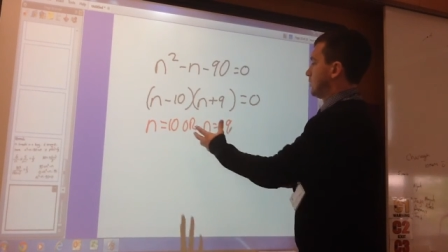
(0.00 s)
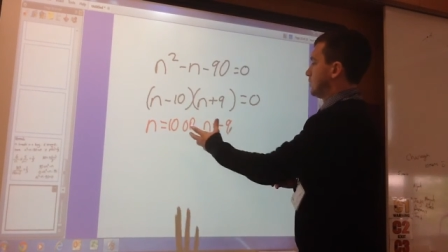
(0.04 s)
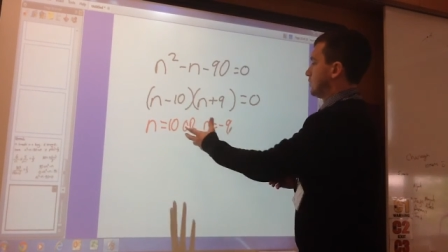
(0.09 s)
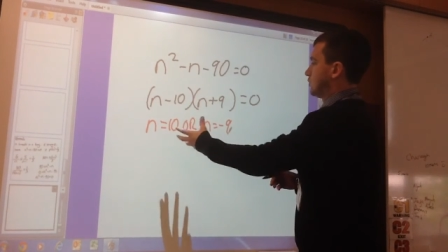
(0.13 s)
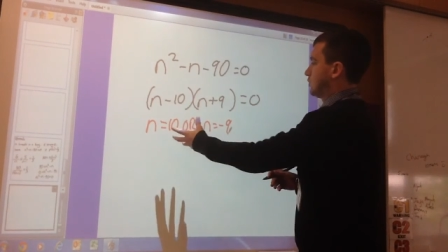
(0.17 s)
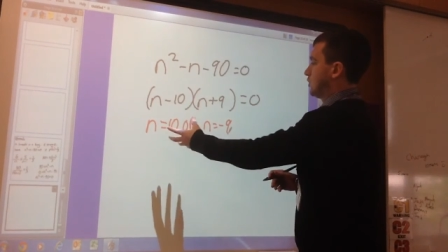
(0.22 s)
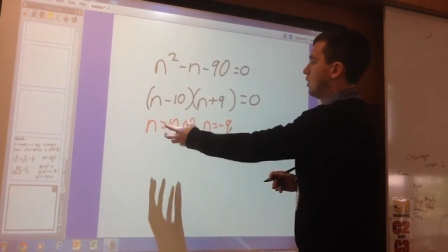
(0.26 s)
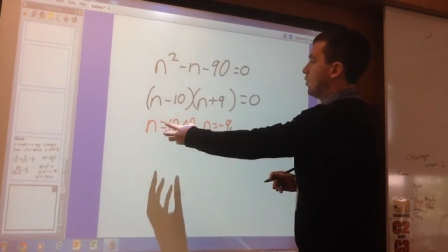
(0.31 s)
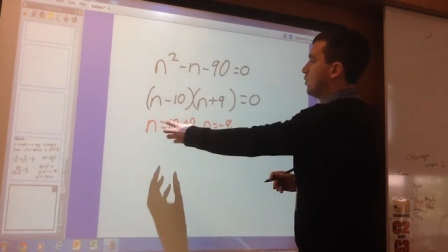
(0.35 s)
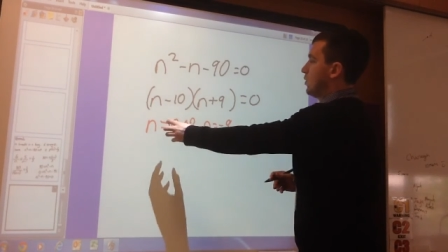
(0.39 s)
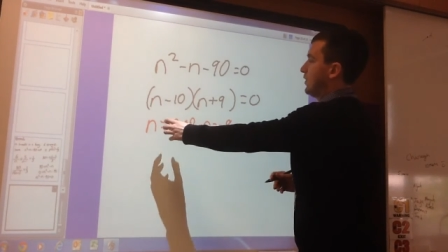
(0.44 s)

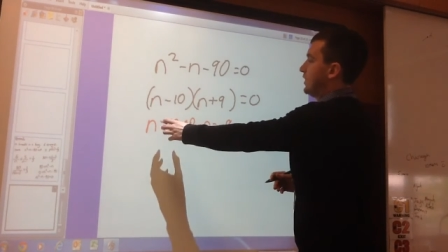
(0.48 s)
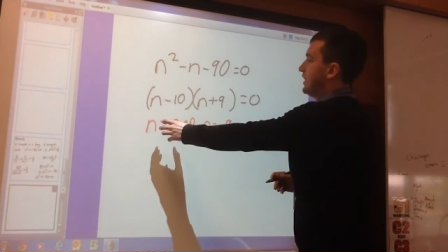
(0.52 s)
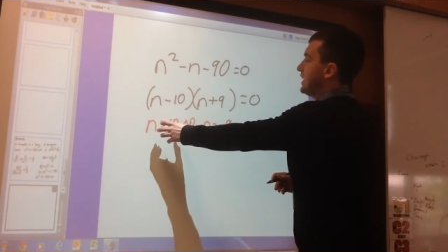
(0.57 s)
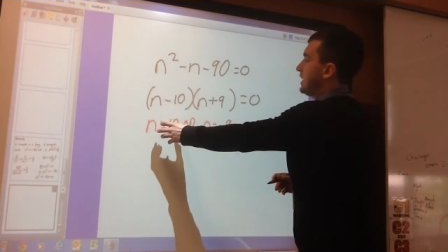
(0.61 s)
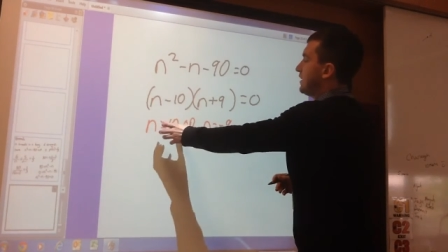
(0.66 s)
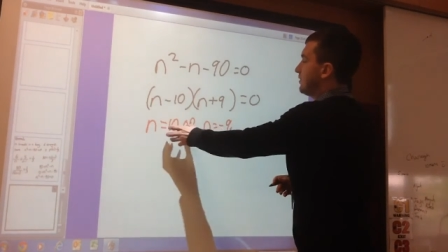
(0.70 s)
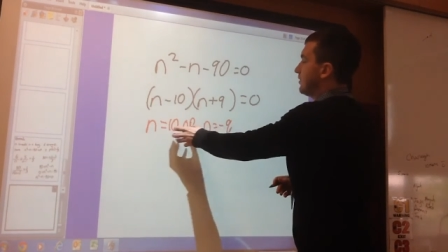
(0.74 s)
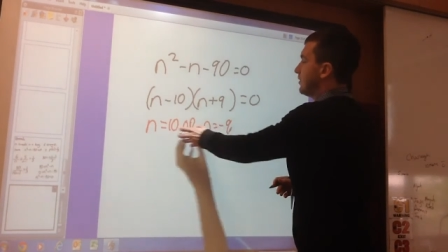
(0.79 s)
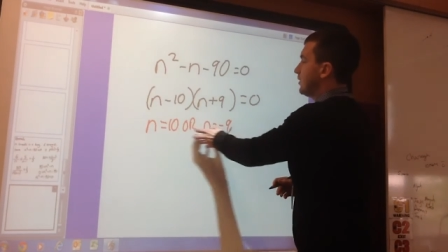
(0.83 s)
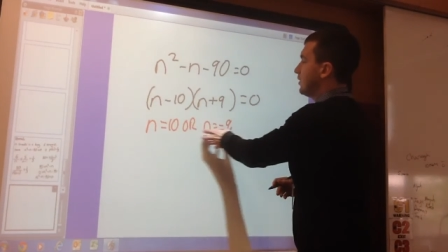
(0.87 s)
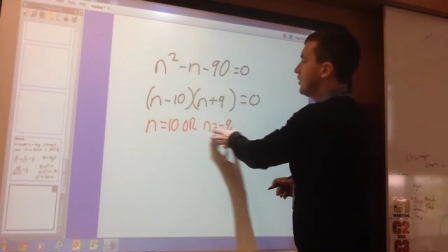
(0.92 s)
So
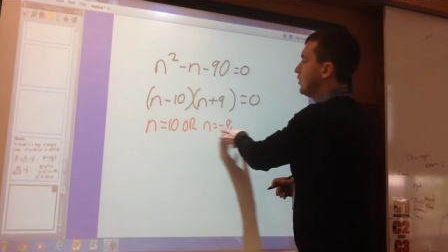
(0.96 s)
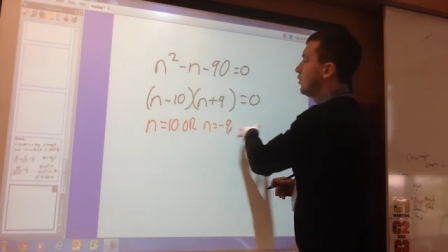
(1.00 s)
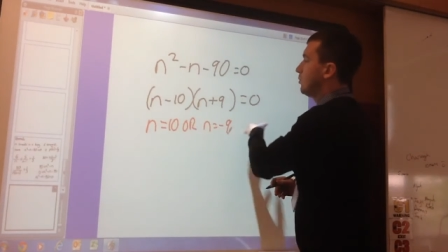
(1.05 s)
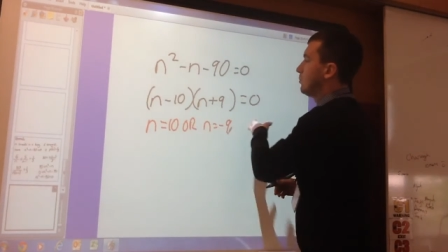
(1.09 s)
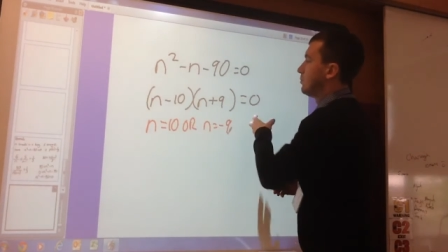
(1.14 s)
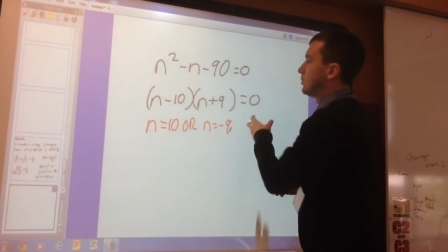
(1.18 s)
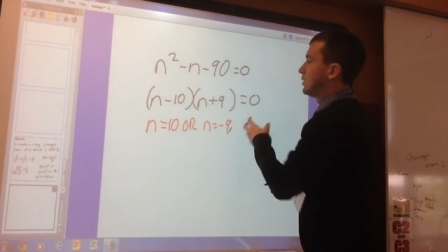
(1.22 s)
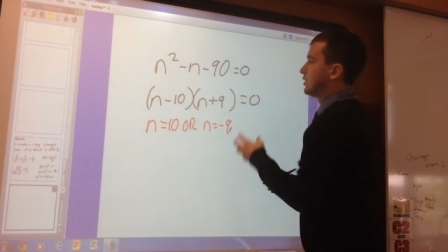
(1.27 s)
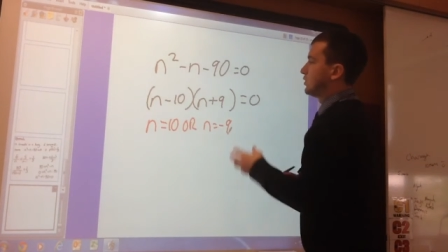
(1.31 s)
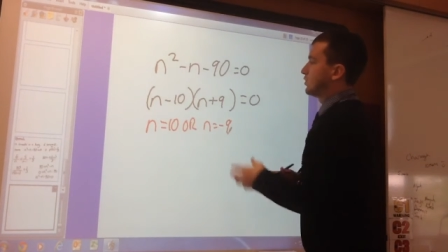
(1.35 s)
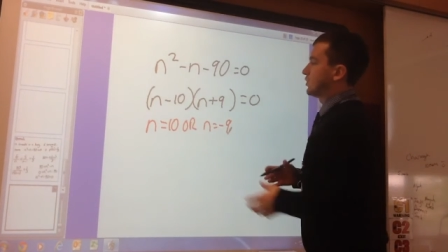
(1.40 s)
these are the
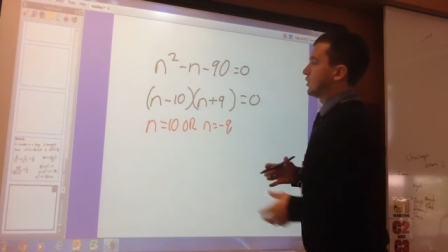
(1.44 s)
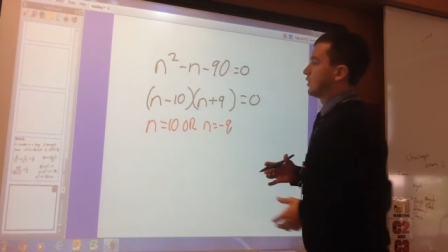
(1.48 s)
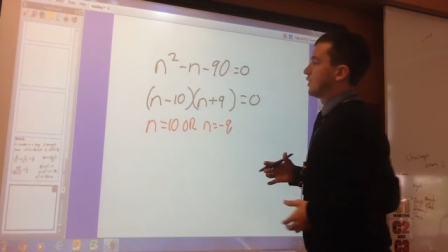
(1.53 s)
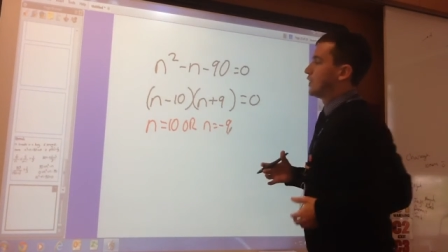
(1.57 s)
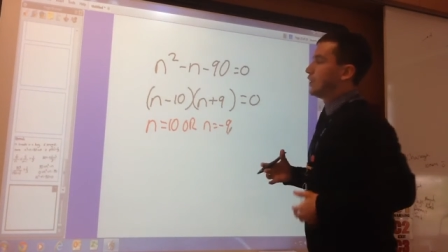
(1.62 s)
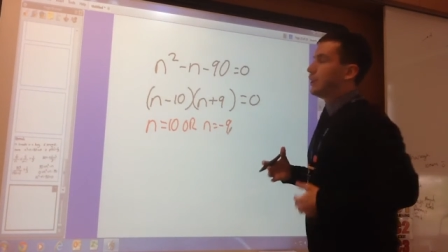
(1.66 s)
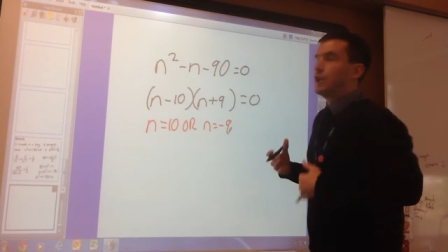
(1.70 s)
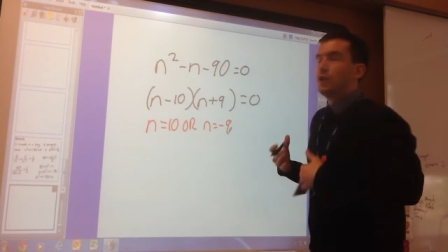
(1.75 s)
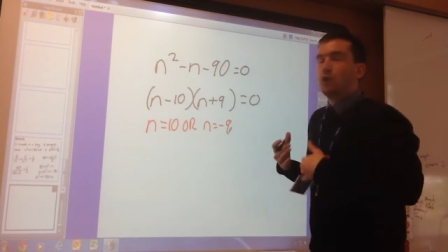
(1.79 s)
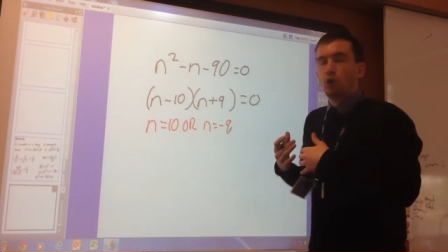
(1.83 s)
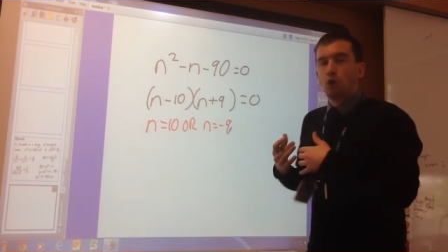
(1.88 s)
numbers
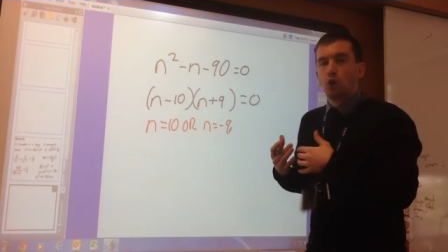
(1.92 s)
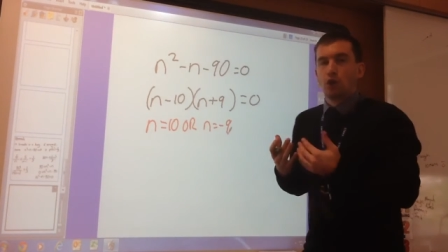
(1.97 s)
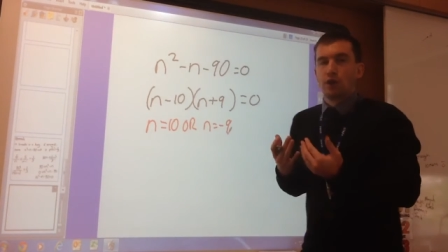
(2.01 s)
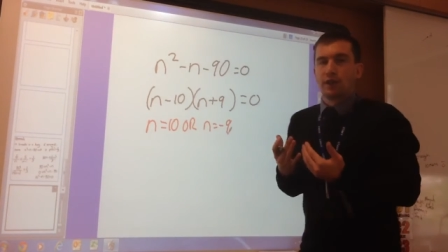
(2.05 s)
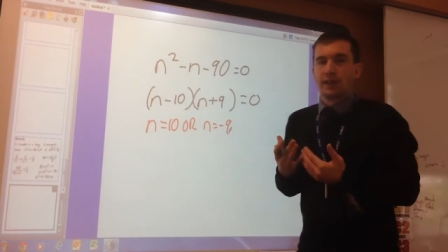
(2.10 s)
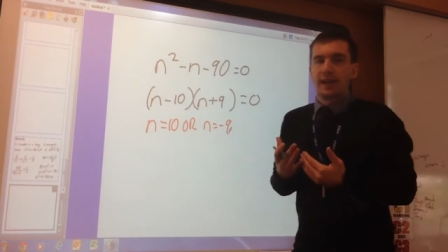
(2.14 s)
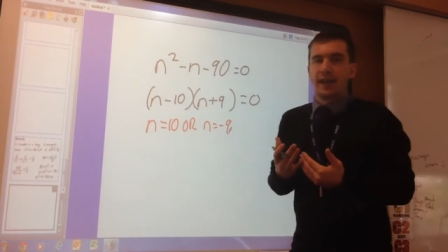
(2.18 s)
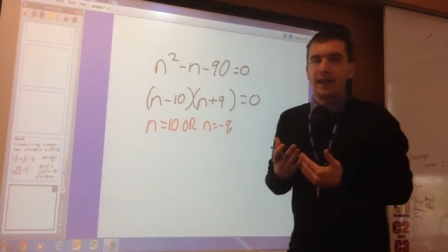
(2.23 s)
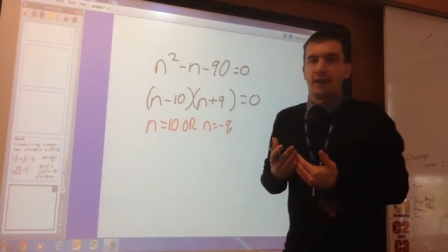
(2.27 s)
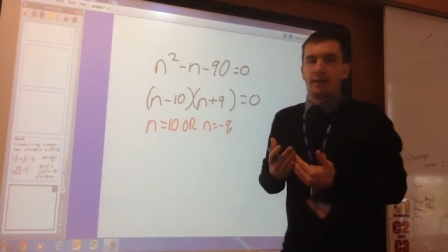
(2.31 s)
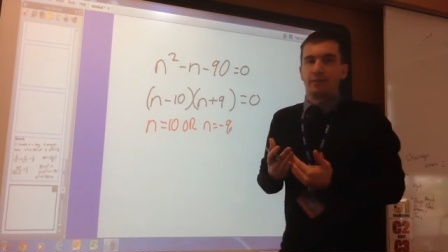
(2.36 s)
that you
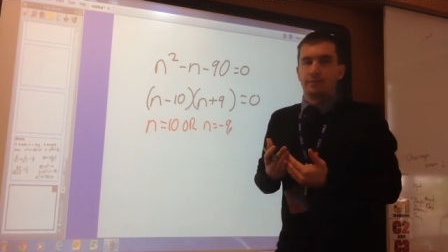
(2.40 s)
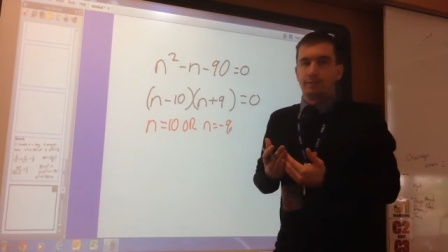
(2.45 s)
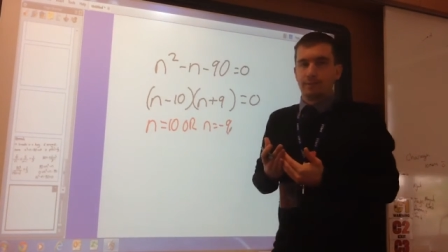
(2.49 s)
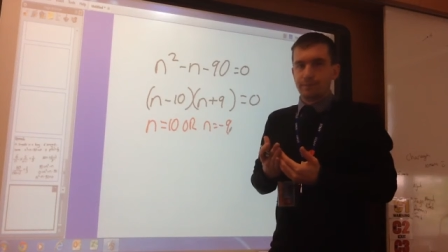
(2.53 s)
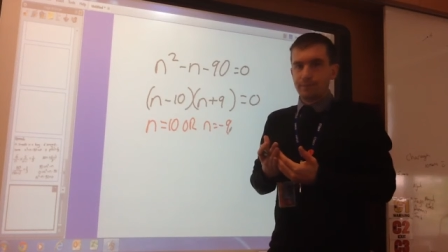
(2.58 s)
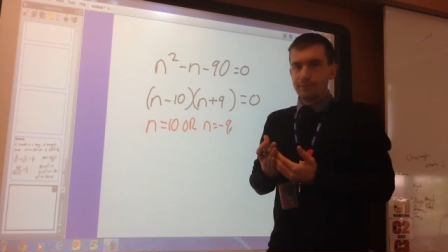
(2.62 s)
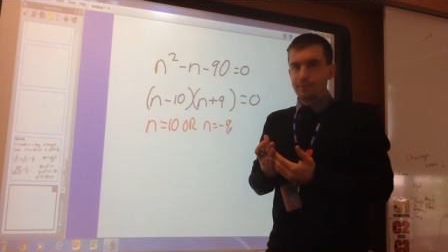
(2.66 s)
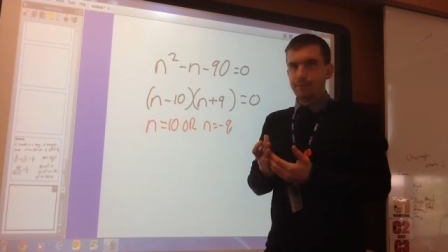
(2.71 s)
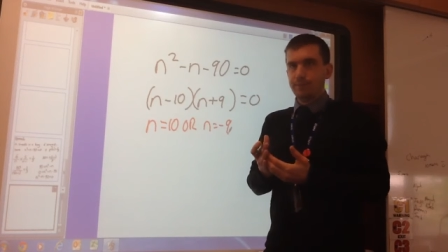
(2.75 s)
could get.